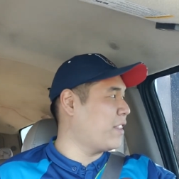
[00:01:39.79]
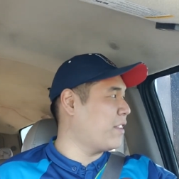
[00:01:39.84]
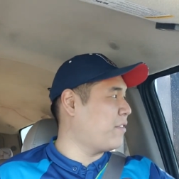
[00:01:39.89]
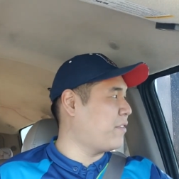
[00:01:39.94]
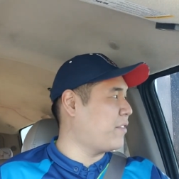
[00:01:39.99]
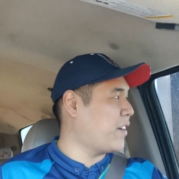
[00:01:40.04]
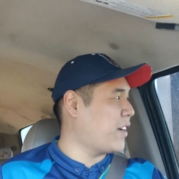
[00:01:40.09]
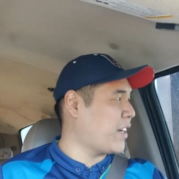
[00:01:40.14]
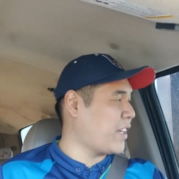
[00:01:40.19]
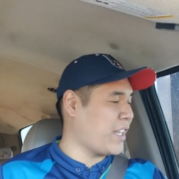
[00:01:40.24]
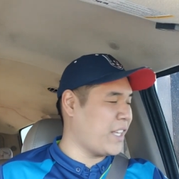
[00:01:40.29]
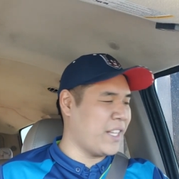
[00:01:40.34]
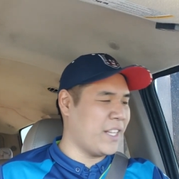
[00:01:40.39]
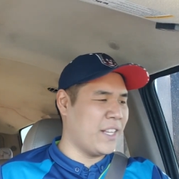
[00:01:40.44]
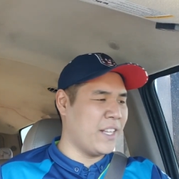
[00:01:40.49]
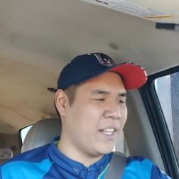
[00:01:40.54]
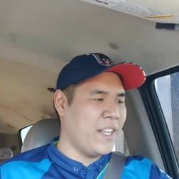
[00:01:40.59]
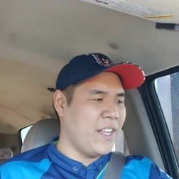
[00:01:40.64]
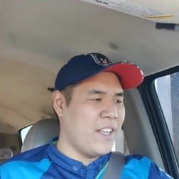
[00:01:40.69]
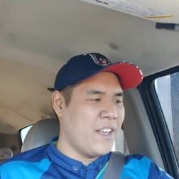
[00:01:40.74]
The
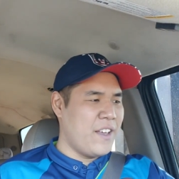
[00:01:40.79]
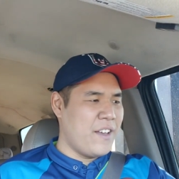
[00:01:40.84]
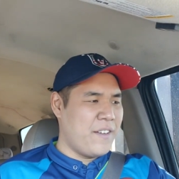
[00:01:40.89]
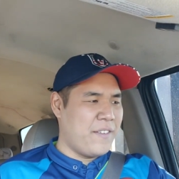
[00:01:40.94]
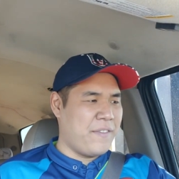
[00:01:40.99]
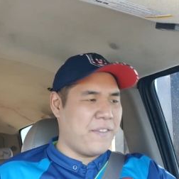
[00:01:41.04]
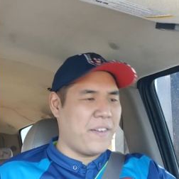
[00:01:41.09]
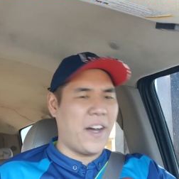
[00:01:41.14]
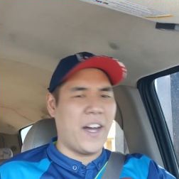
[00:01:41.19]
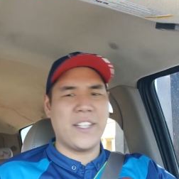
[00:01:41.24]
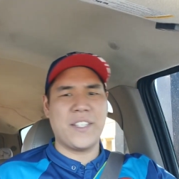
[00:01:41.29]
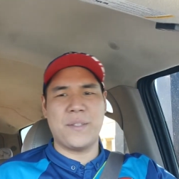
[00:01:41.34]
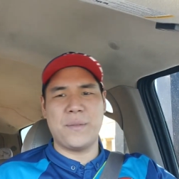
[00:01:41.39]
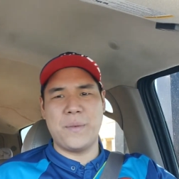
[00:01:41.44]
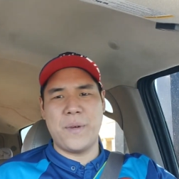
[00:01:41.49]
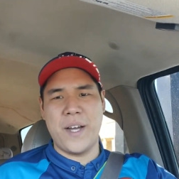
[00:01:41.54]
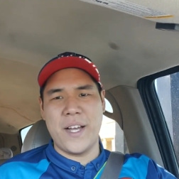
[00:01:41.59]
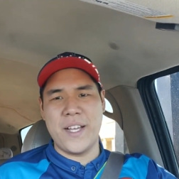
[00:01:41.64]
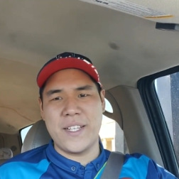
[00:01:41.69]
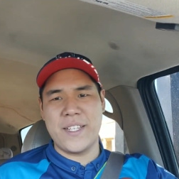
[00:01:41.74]
fucking Fox
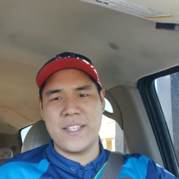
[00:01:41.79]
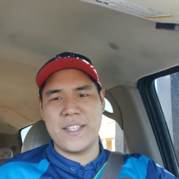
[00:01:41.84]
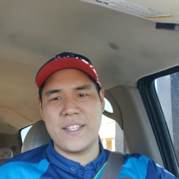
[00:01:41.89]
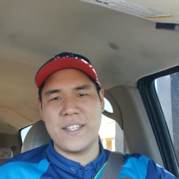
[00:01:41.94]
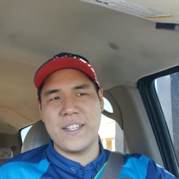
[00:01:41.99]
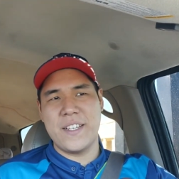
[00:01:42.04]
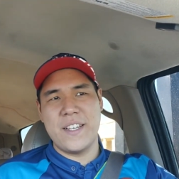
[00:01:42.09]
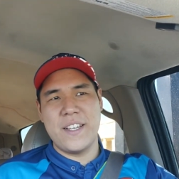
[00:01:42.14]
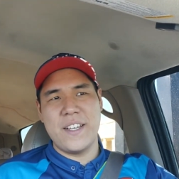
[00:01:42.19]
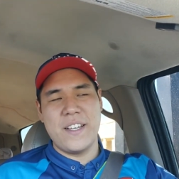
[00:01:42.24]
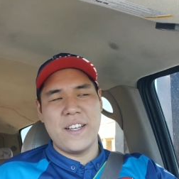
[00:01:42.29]
West,